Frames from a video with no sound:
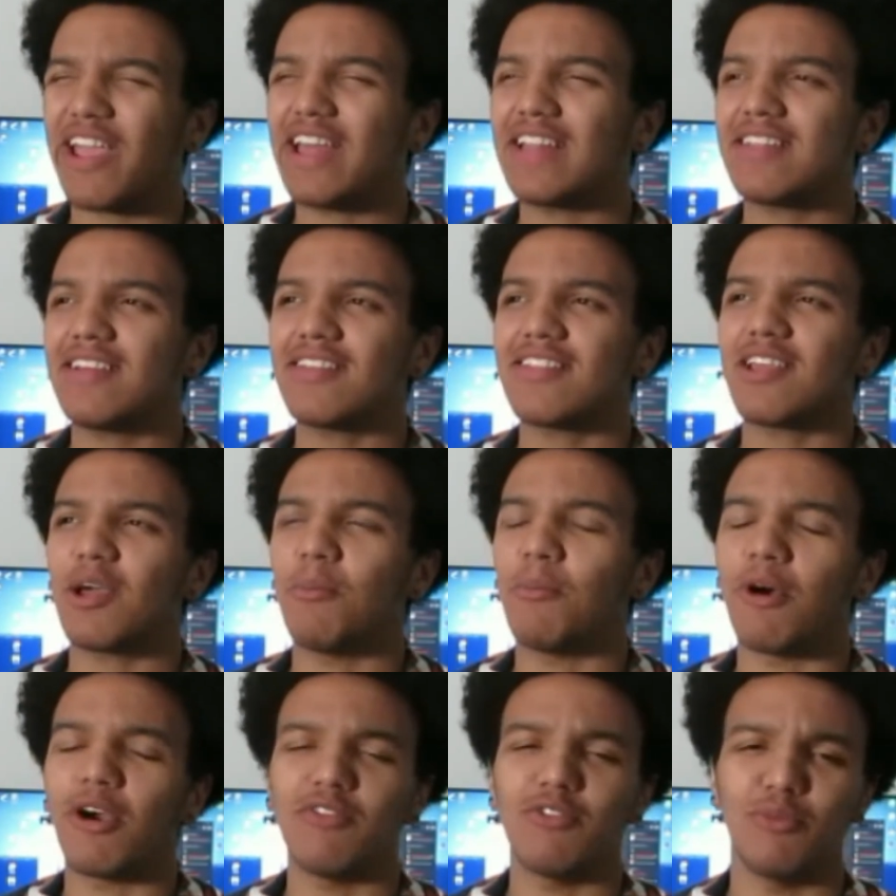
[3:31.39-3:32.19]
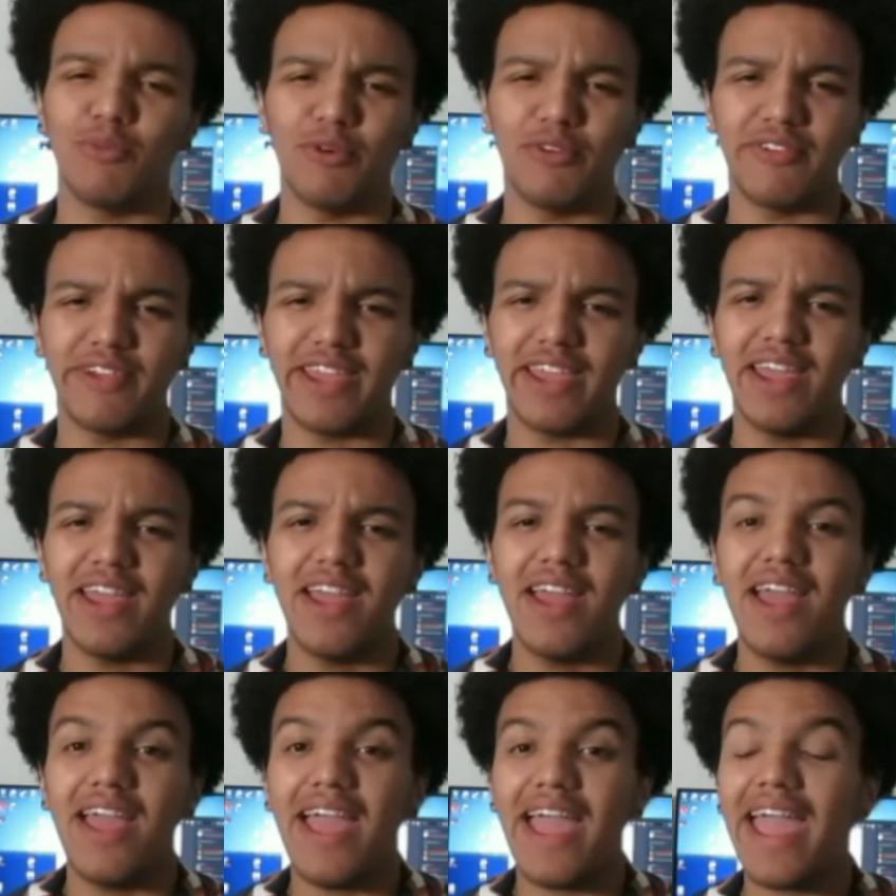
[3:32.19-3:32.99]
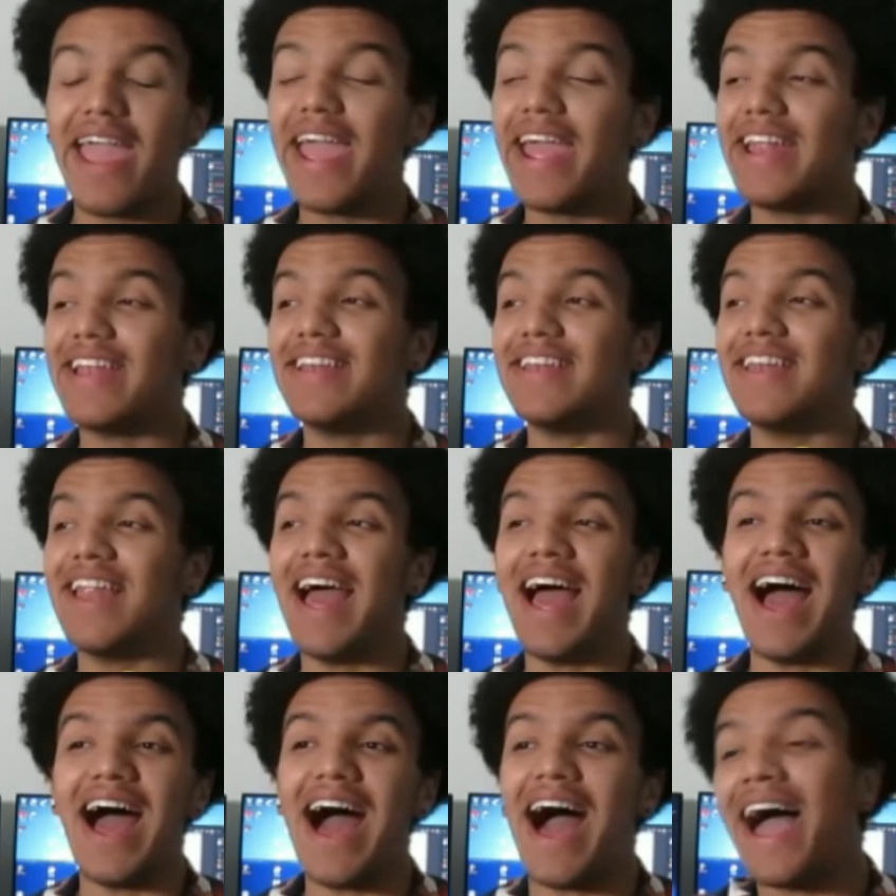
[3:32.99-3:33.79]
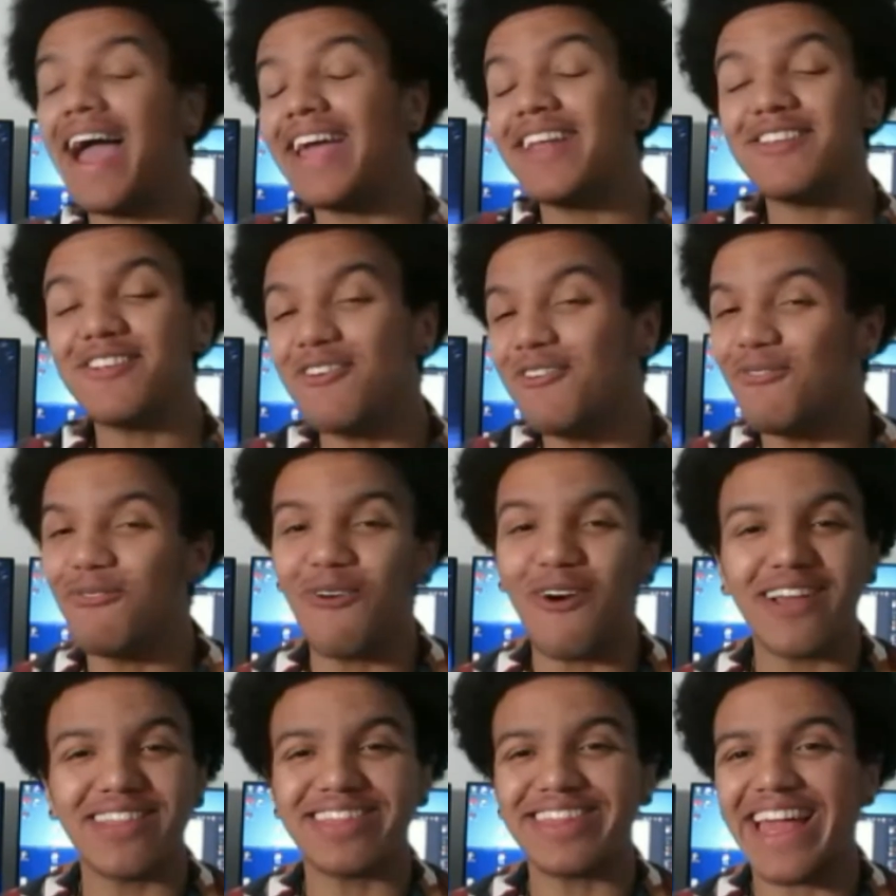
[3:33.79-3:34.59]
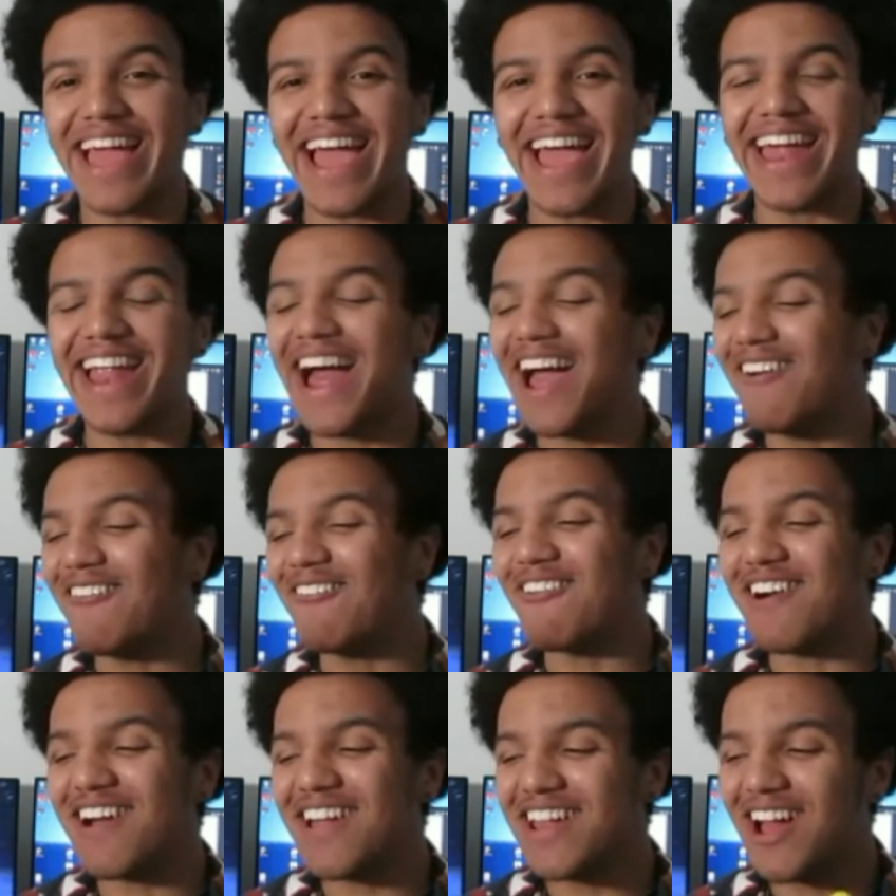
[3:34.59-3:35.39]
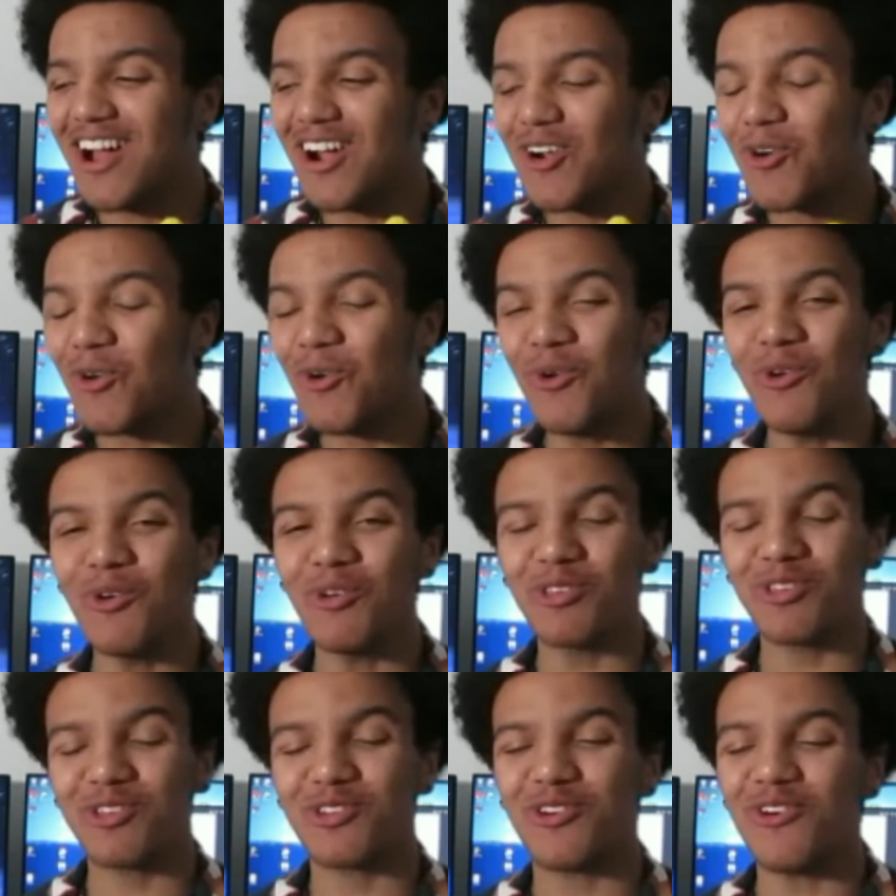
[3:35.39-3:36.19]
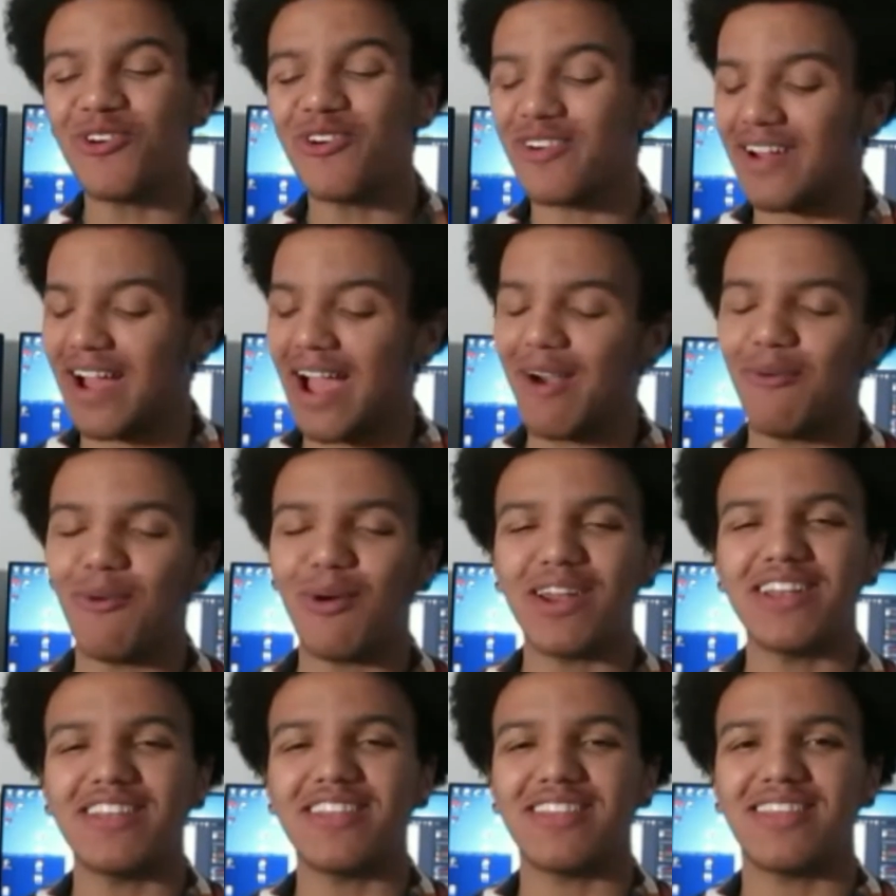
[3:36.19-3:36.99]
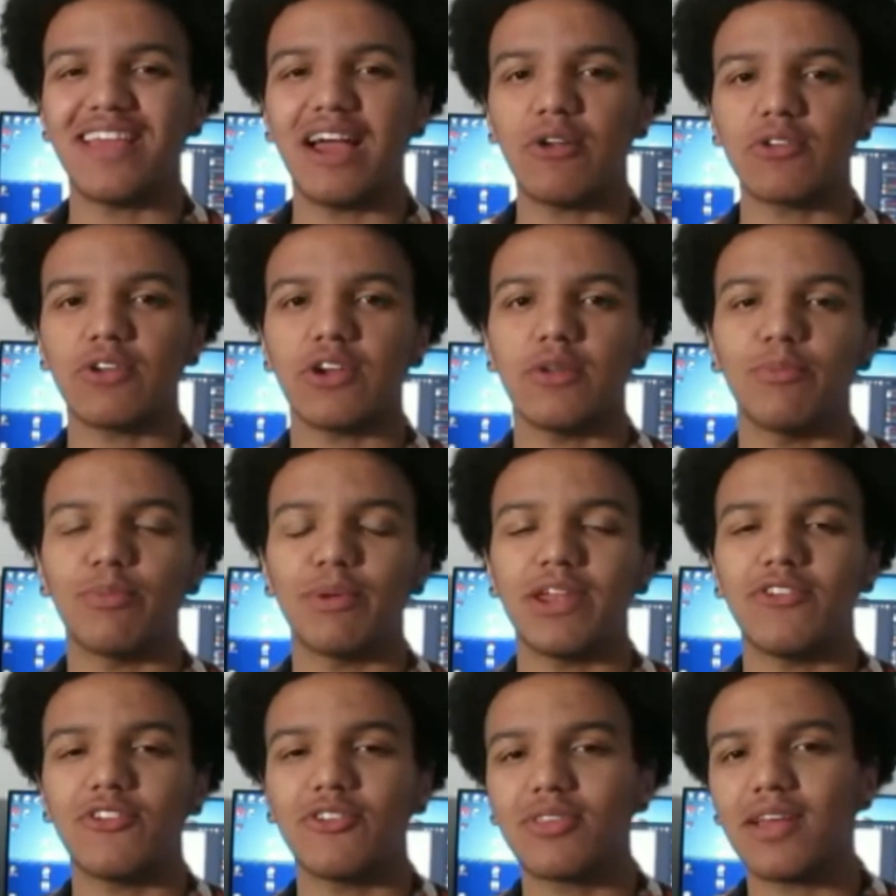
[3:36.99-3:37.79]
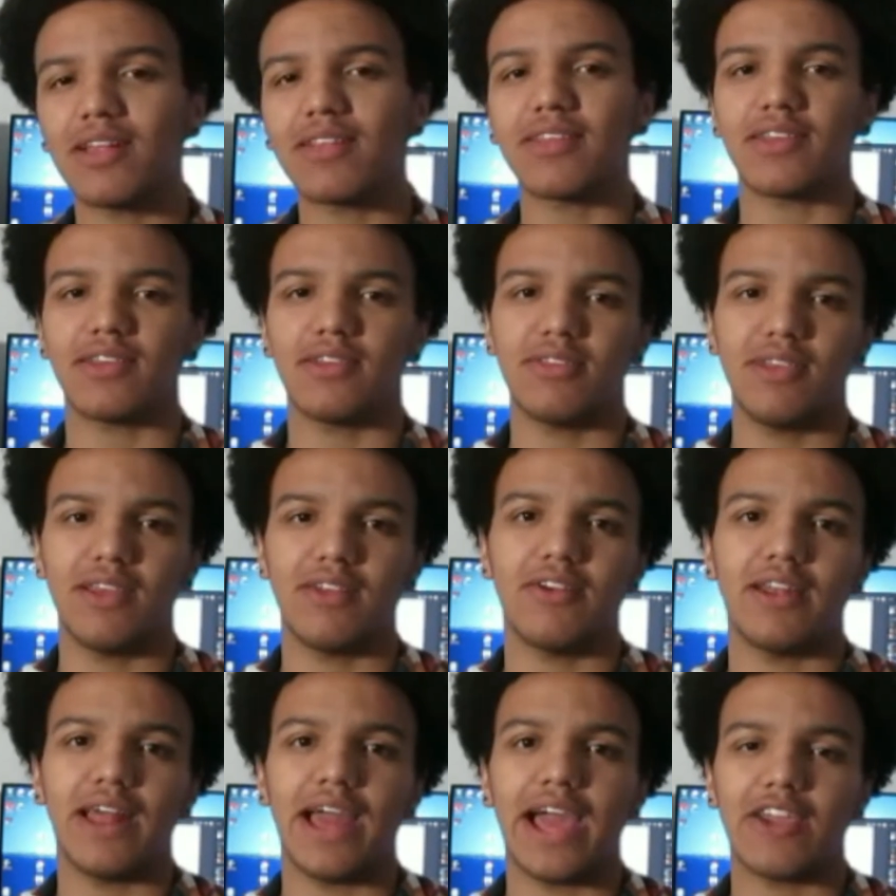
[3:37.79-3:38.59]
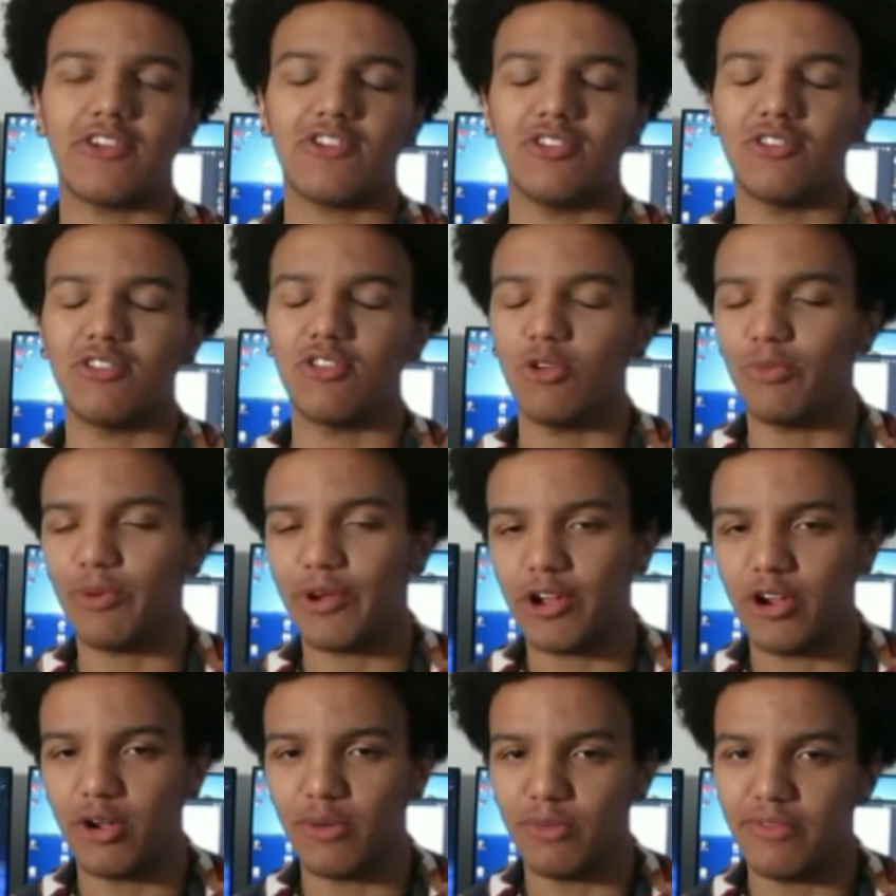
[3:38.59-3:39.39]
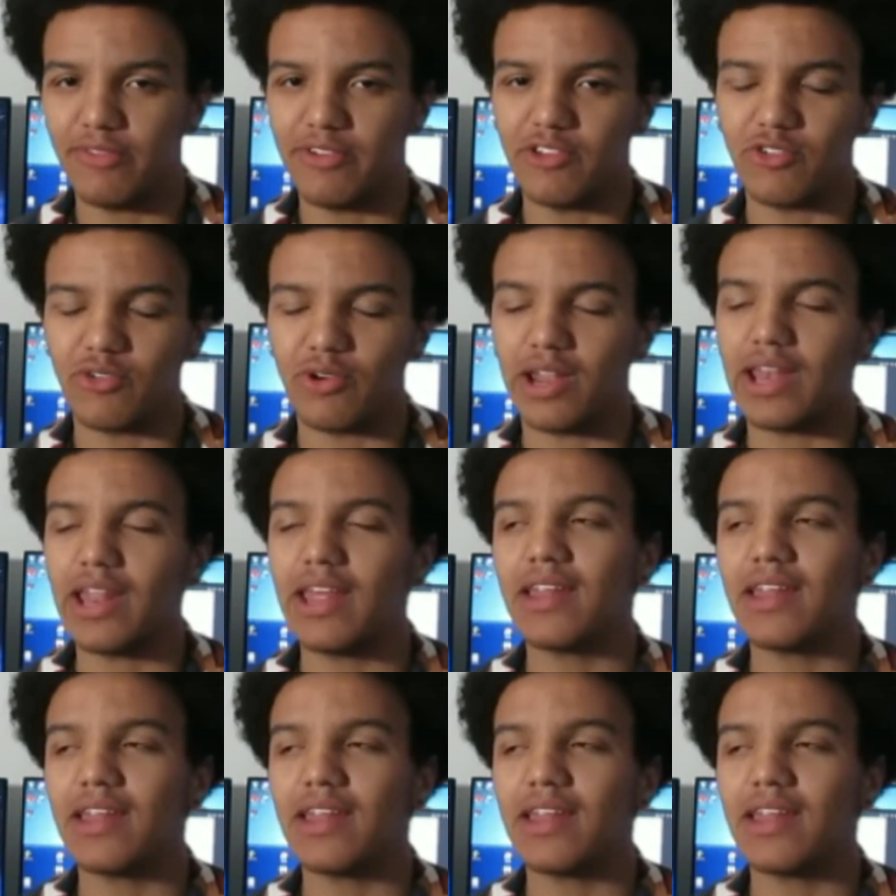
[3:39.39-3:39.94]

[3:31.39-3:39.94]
It sounds like a Marvel movie, and I don't want that. I want a cool score. I want it to sound good, but it just sounds like a standard action superhero movie joint.